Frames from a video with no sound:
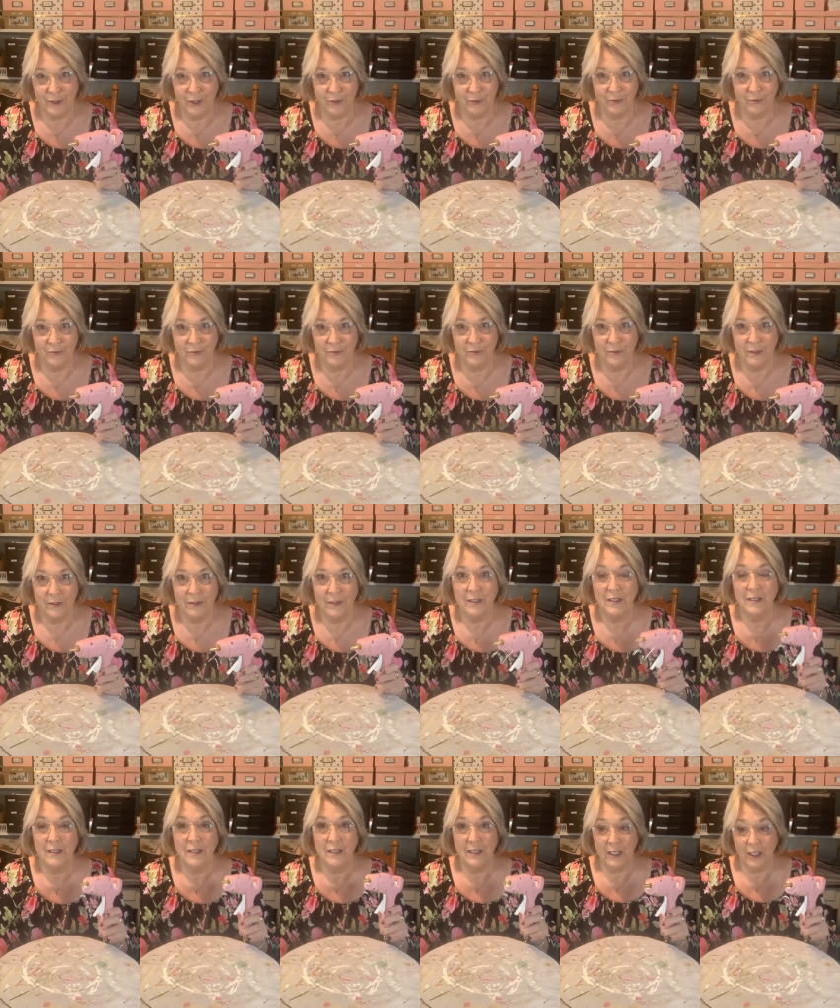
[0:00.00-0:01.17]
tool,
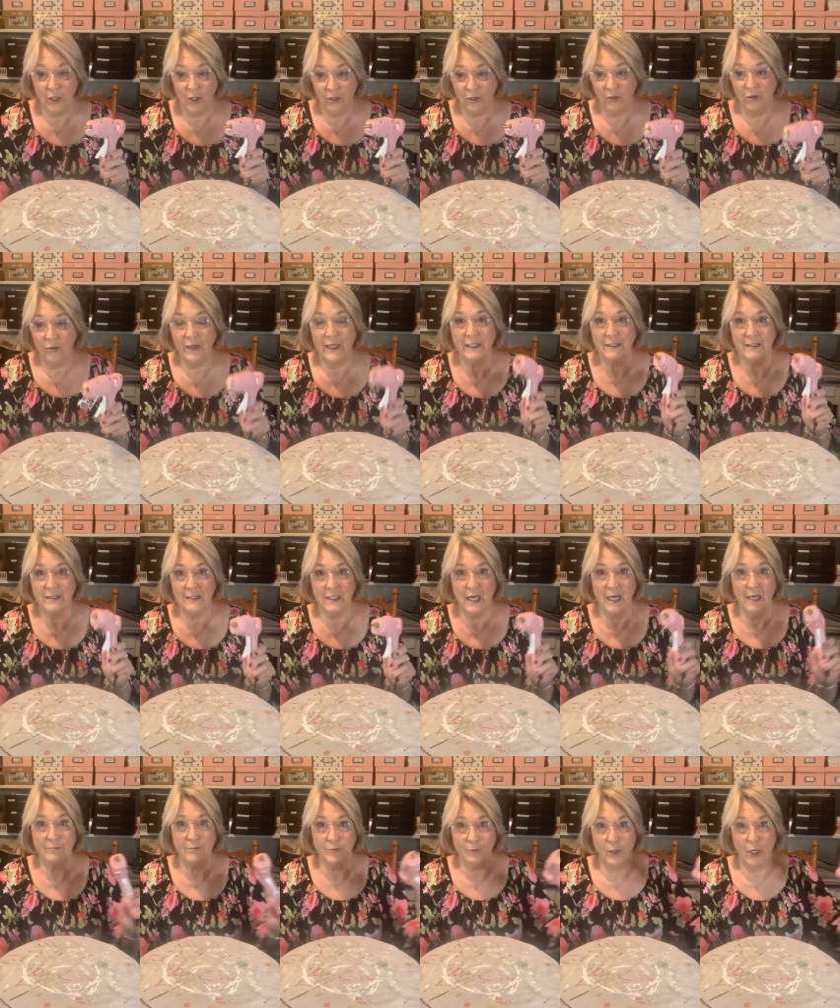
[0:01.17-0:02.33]
girl, it
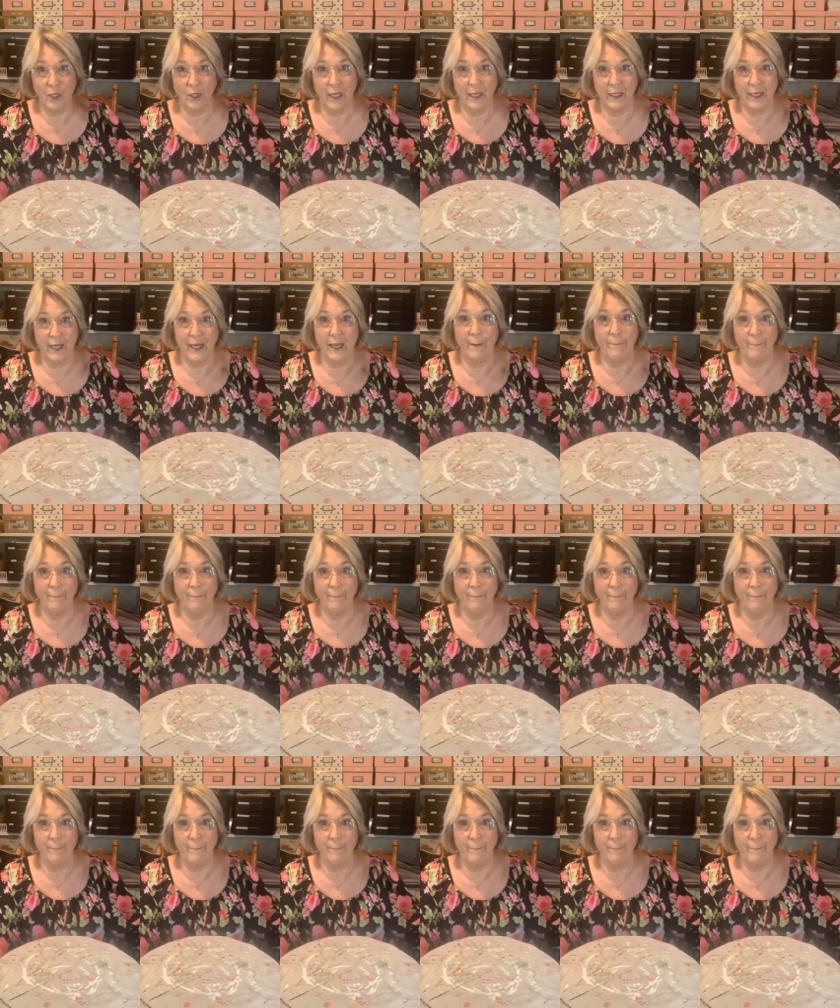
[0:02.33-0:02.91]
stopped working.